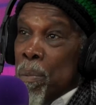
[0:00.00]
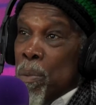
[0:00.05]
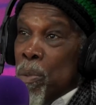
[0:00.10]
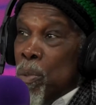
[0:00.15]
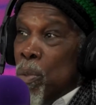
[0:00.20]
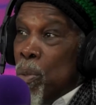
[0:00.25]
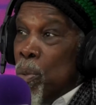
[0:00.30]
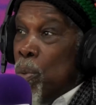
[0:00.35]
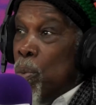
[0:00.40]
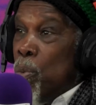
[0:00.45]

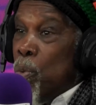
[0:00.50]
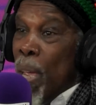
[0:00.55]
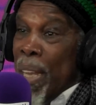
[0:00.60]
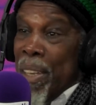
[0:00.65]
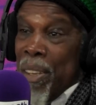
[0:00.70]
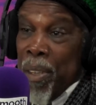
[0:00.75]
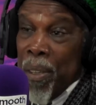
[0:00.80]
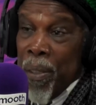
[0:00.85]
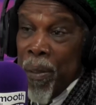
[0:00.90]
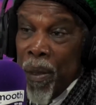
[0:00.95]

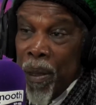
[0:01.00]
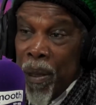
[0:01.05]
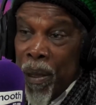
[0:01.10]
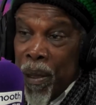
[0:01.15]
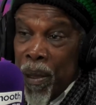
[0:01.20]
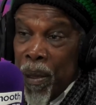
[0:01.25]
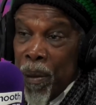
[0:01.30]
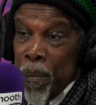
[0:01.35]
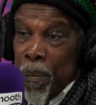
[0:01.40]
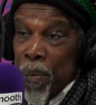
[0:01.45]
radical.
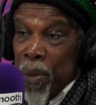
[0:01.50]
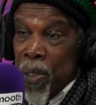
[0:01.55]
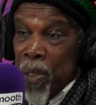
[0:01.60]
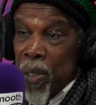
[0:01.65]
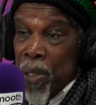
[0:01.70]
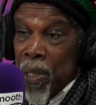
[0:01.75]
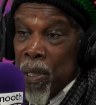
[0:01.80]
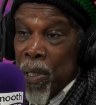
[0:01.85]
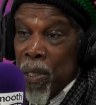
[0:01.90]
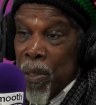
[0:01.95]
But
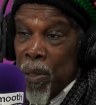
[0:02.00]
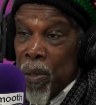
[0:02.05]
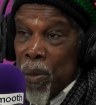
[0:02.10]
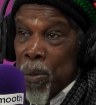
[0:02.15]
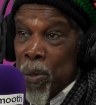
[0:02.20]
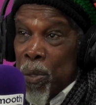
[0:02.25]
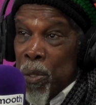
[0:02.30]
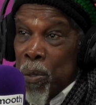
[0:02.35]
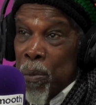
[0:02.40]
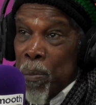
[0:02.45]

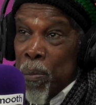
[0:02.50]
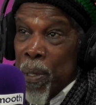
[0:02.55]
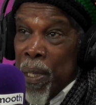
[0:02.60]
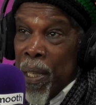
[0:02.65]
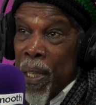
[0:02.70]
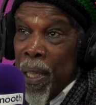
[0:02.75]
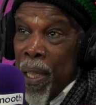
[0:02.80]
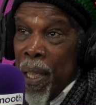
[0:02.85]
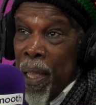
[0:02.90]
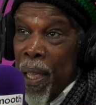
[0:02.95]
to be
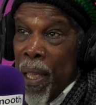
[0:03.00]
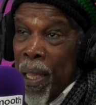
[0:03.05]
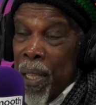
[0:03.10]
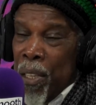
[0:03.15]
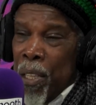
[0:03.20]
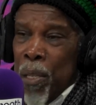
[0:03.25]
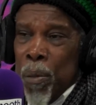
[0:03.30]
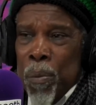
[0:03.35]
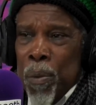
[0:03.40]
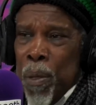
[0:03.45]

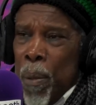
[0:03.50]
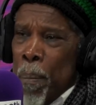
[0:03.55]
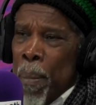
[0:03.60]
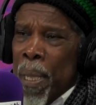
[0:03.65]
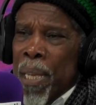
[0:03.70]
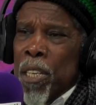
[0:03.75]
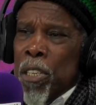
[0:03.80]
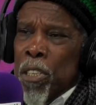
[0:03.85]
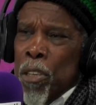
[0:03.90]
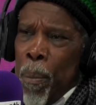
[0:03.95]
there are
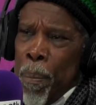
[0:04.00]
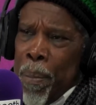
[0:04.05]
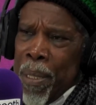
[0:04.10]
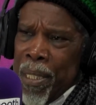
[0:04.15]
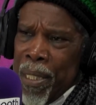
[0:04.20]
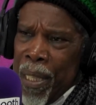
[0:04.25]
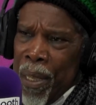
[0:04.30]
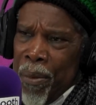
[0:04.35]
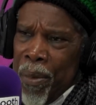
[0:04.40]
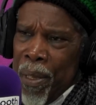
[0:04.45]
many
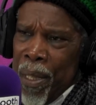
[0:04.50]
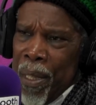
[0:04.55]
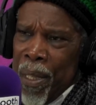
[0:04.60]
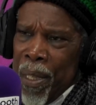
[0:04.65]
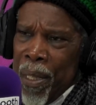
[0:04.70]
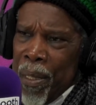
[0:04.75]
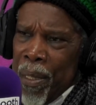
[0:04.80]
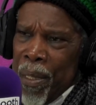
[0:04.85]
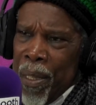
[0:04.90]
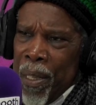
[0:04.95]
topics out there
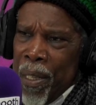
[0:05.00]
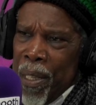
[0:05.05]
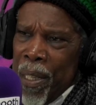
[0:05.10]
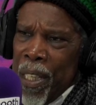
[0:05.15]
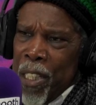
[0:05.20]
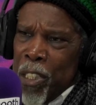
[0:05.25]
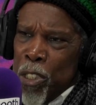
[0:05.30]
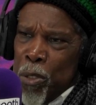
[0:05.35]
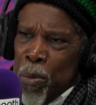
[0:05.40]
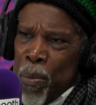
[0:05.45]
that
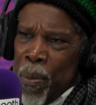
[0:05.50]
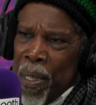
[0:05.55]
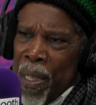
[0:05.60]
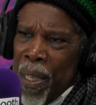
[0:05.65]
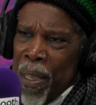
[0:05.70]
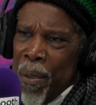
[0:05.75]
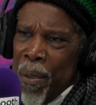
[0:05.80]
needs to be